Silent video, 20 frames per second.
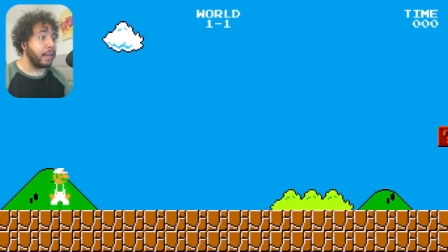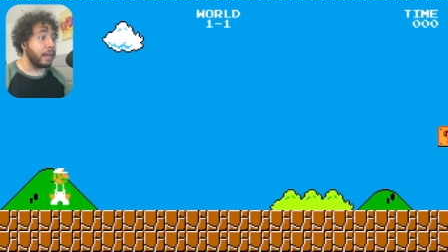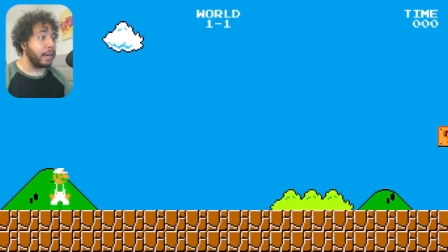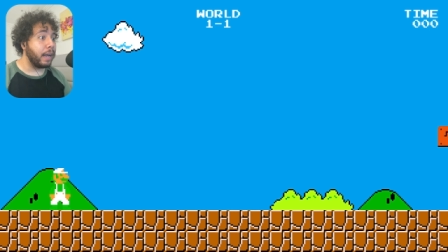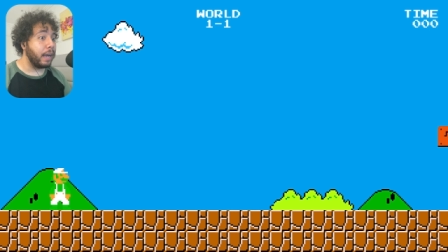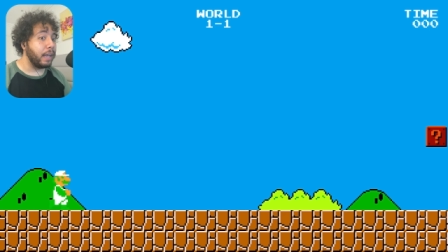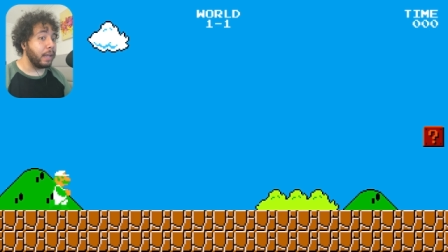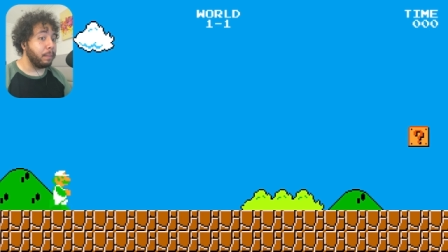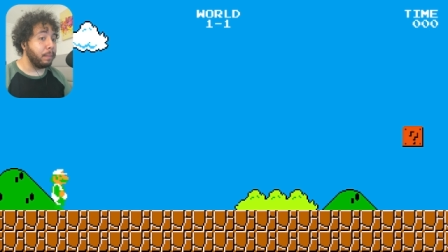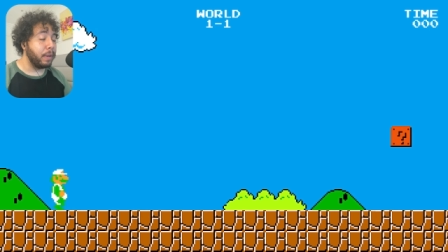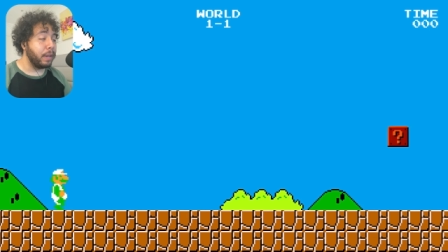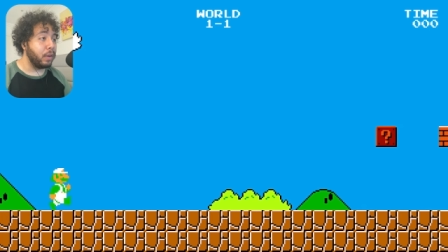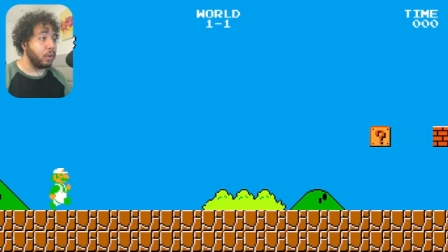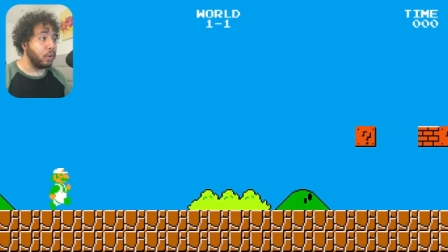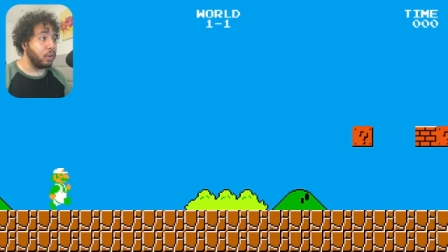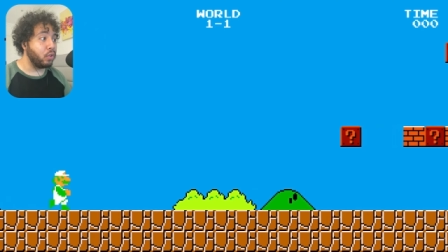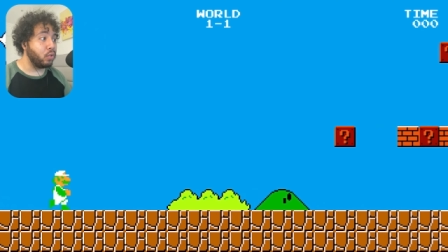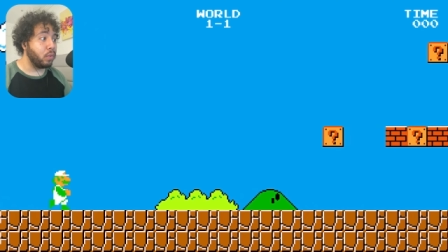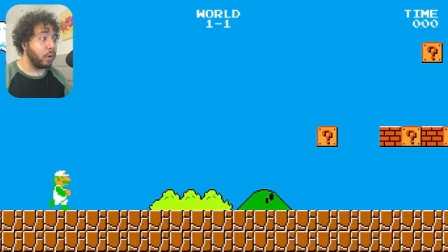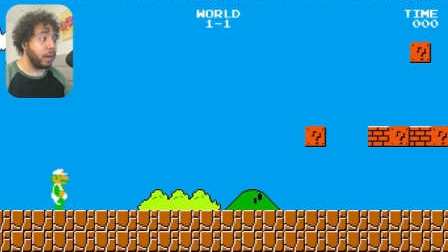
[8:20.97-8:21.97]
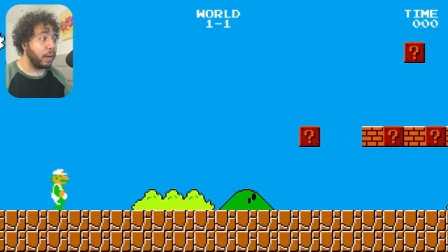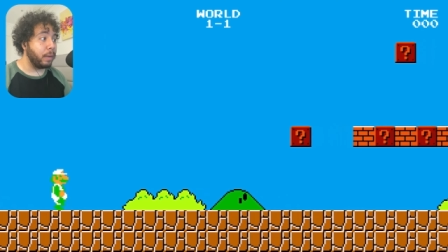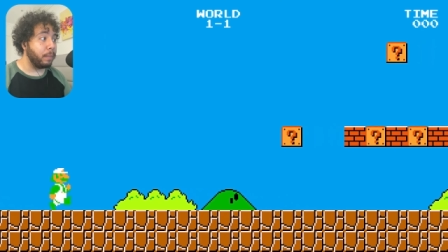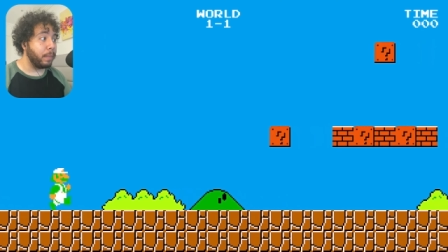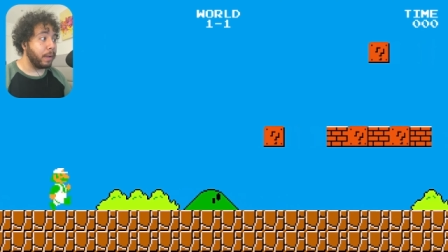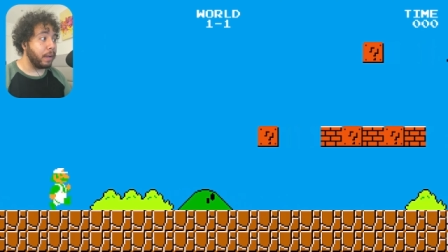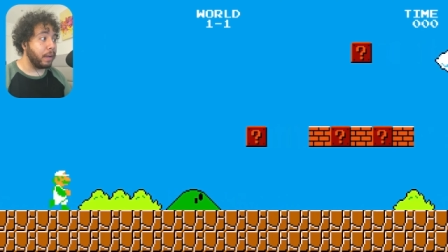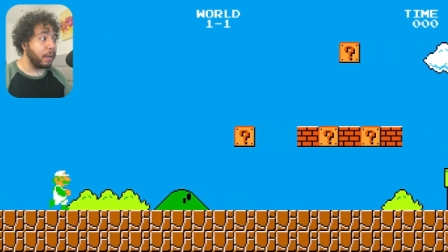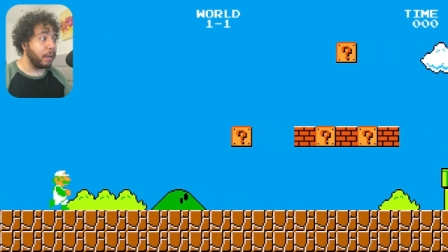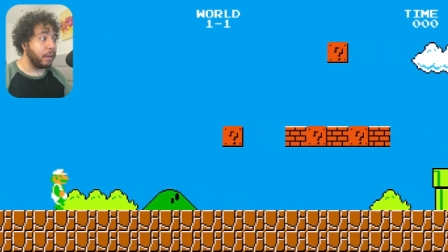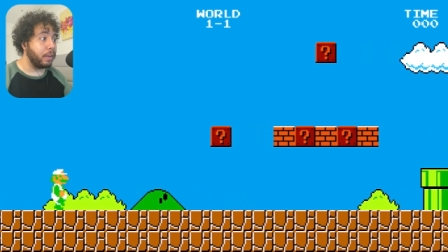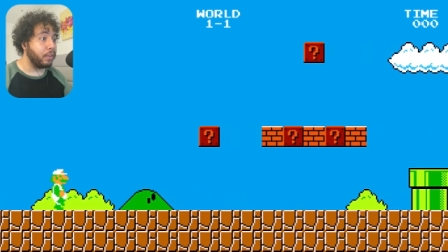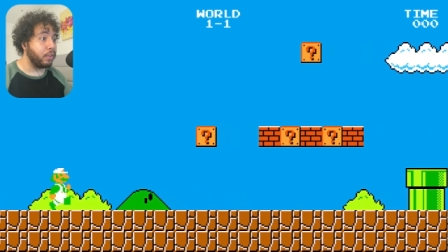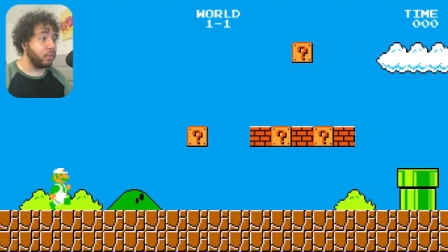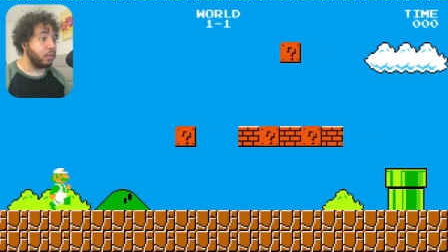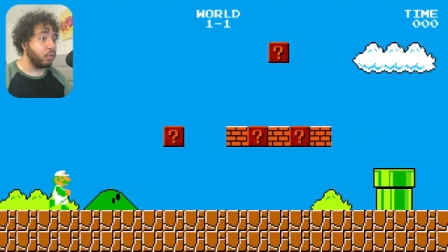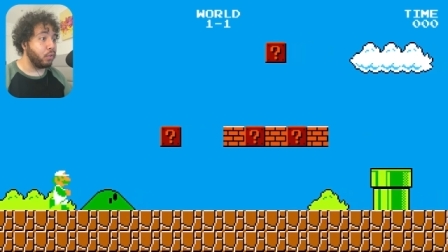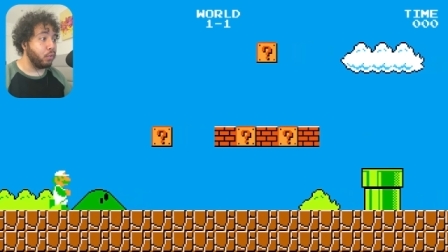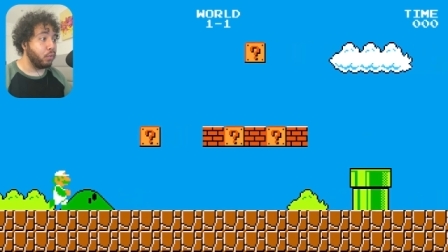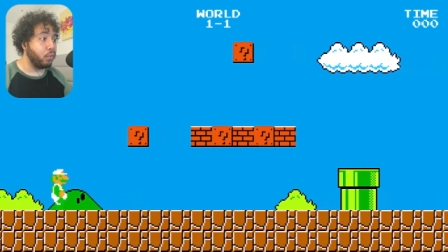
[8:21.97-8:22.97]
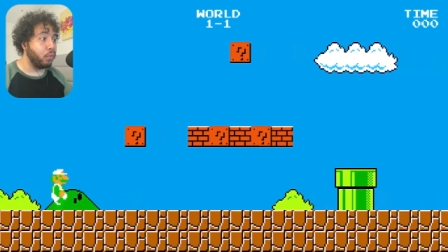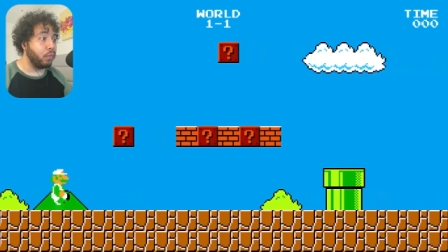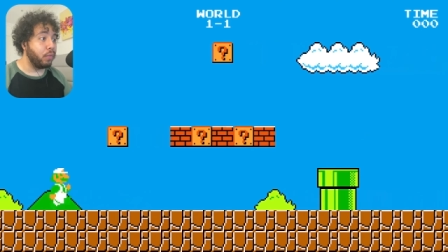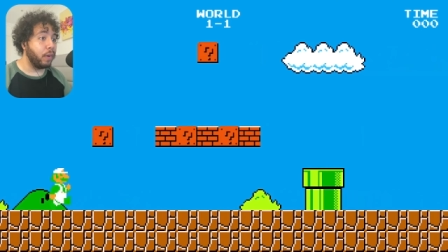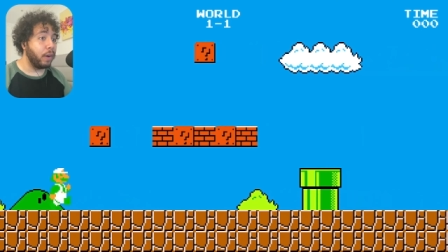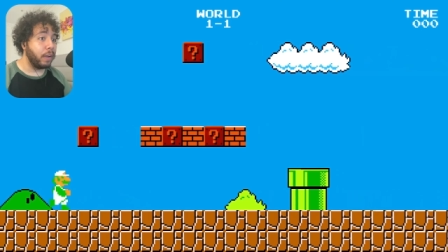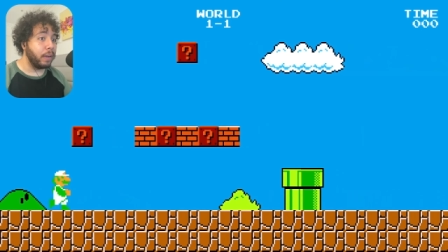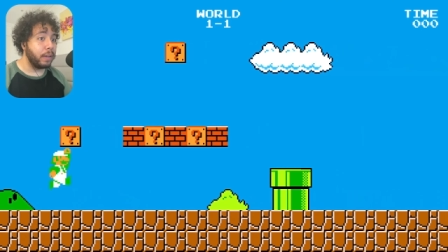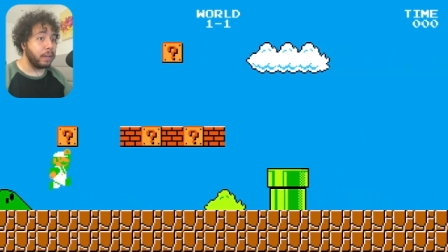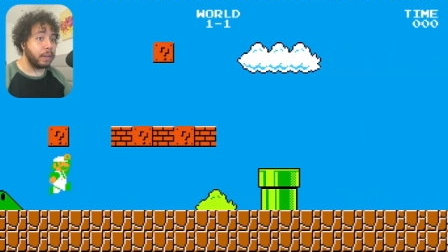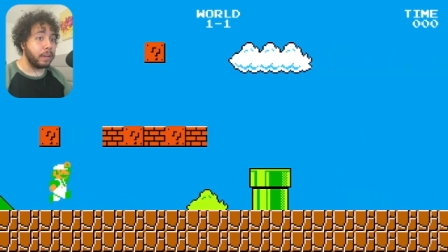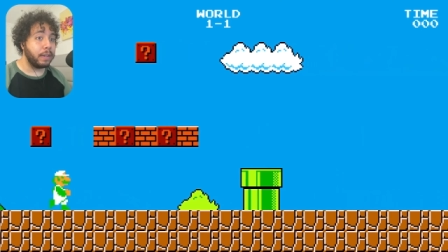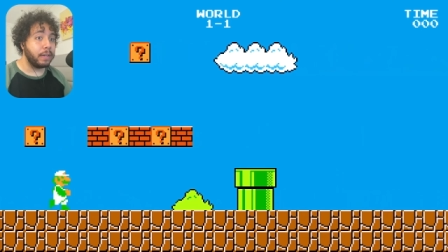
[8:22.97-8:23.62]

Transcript: that? I am literally trying my hardest to run.